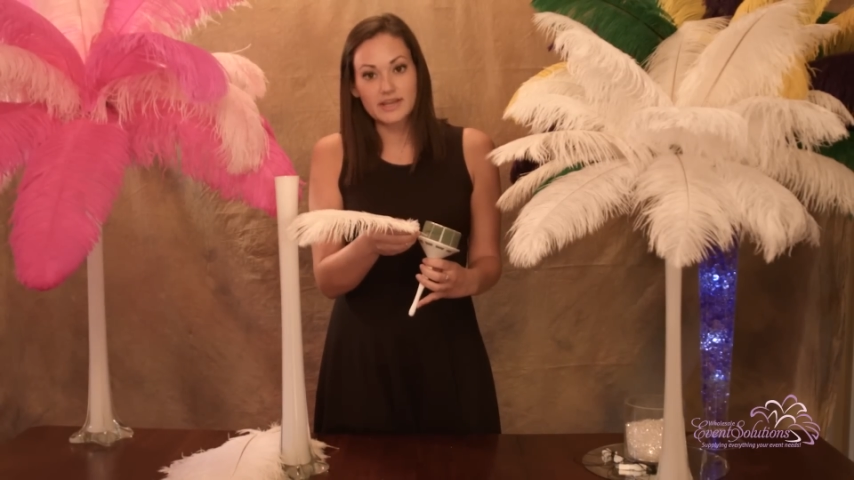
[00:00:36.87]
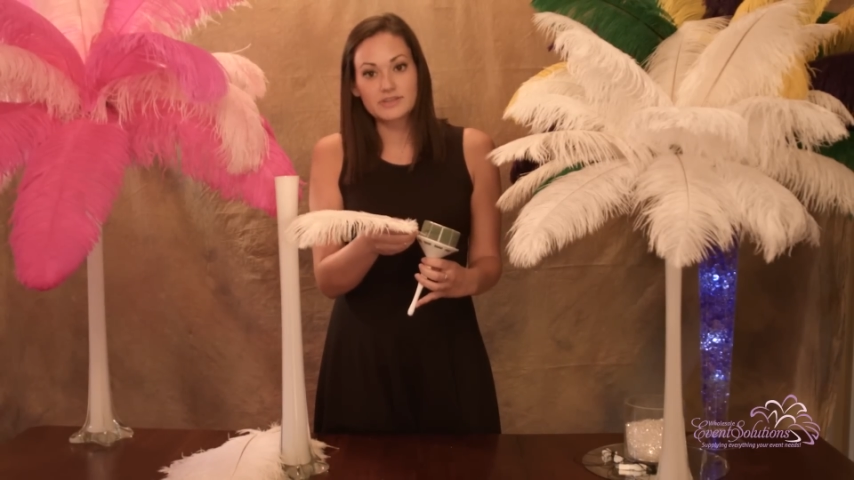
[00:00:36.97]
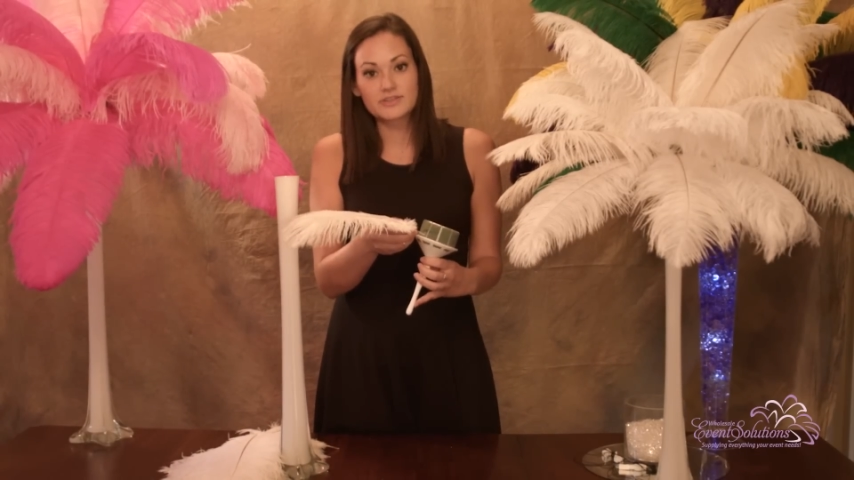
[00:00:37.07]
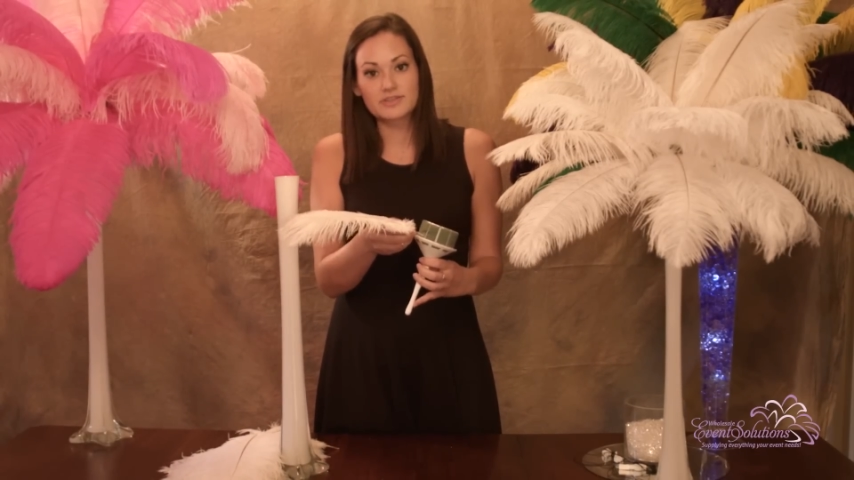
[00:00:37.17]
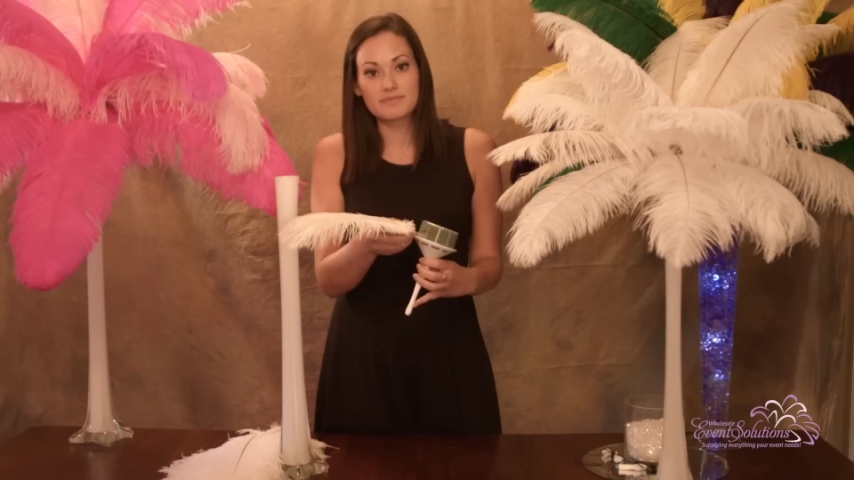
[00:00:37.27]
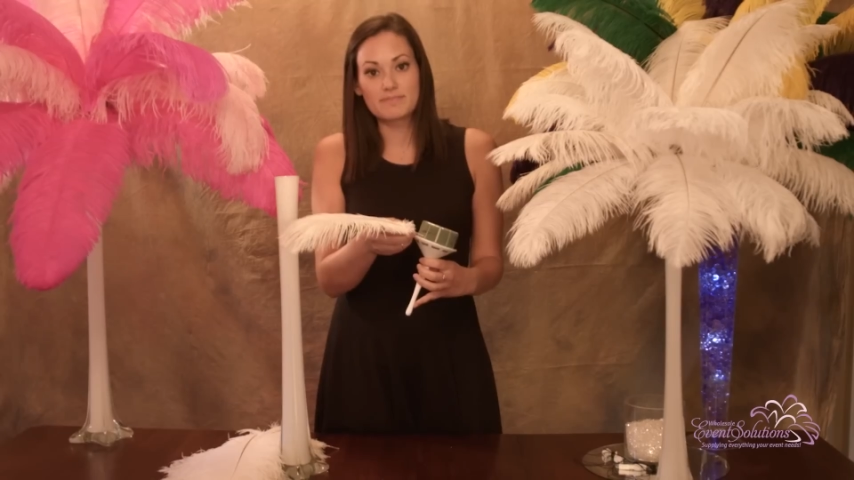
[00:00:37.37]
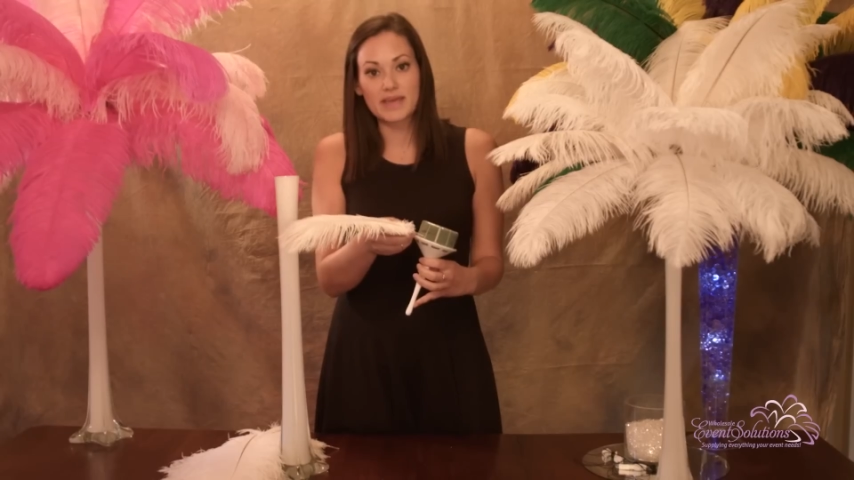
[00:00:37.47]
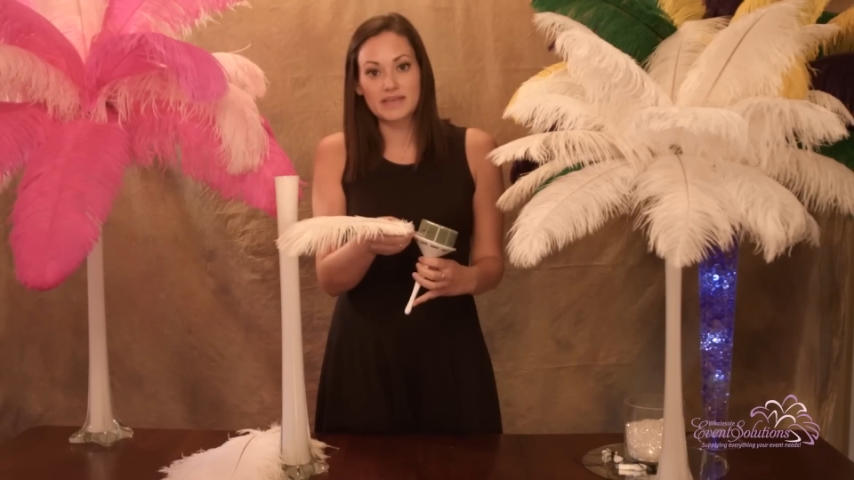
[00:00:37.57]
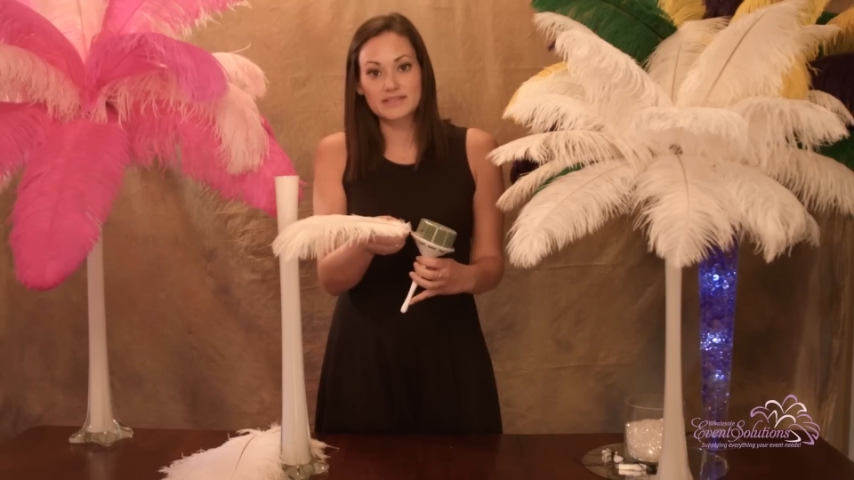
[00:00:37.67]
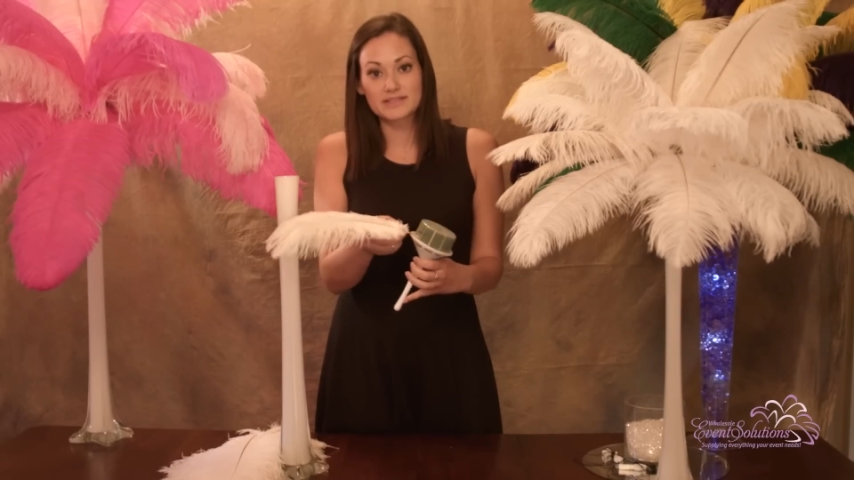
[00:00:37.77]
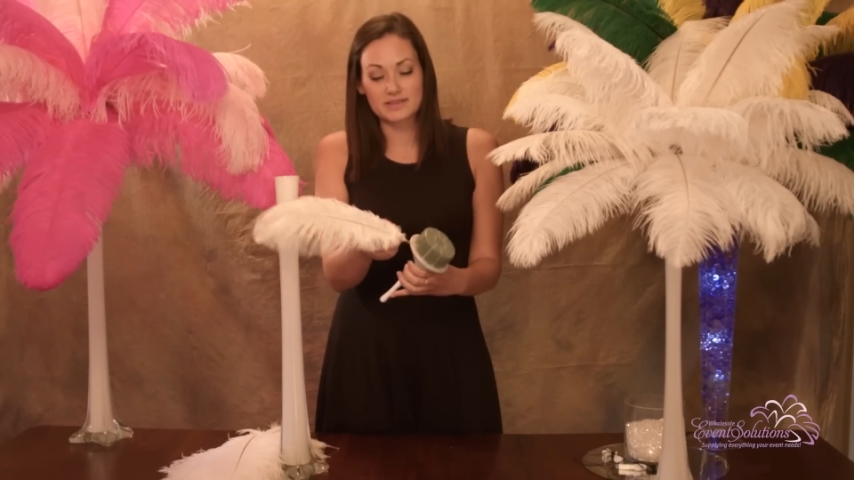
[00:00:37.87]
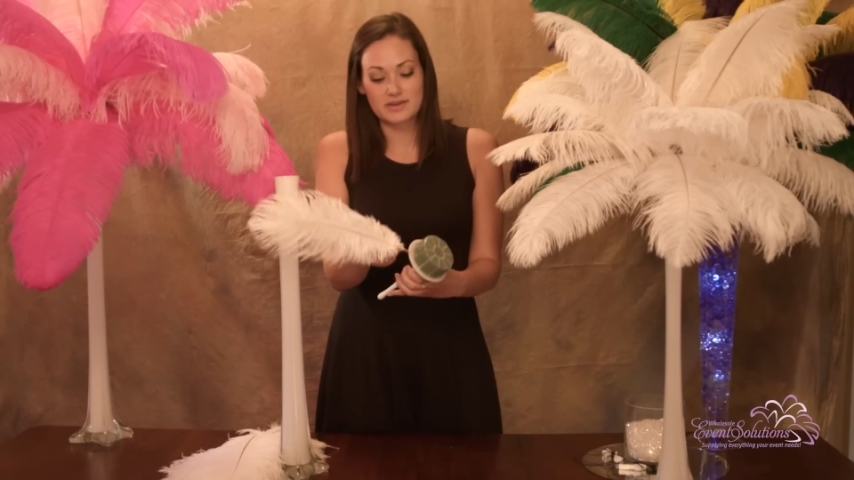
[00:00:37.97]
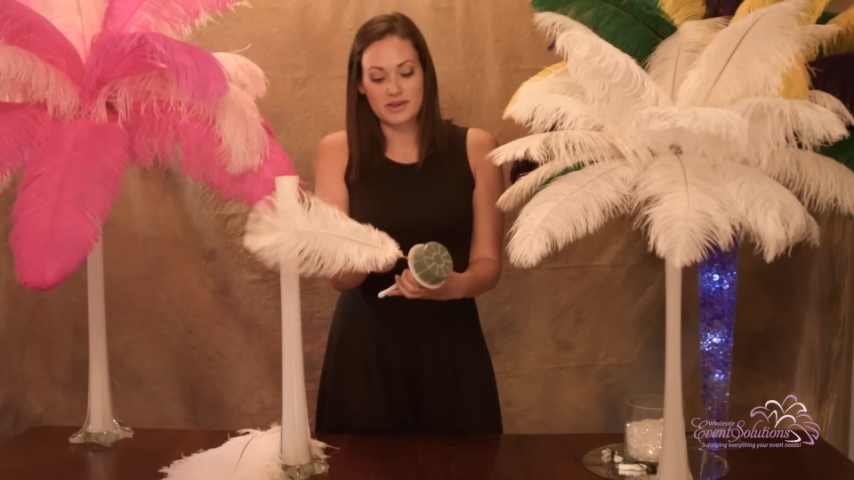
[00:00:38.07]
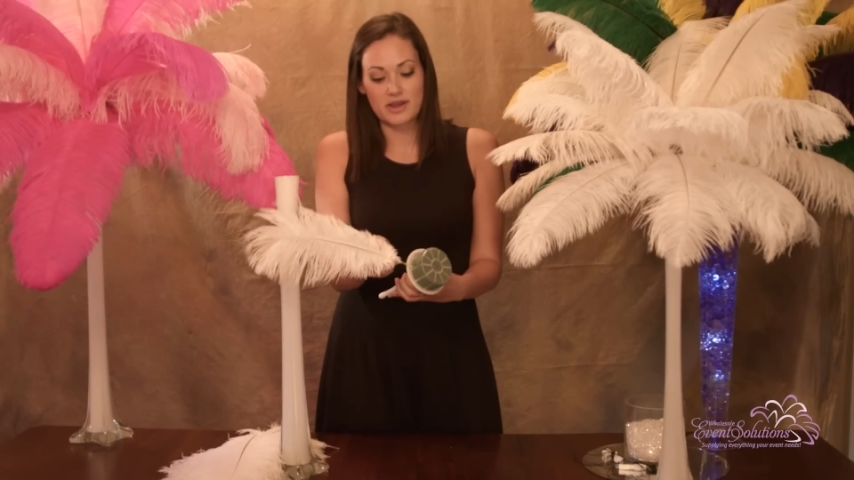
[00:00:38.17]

into the base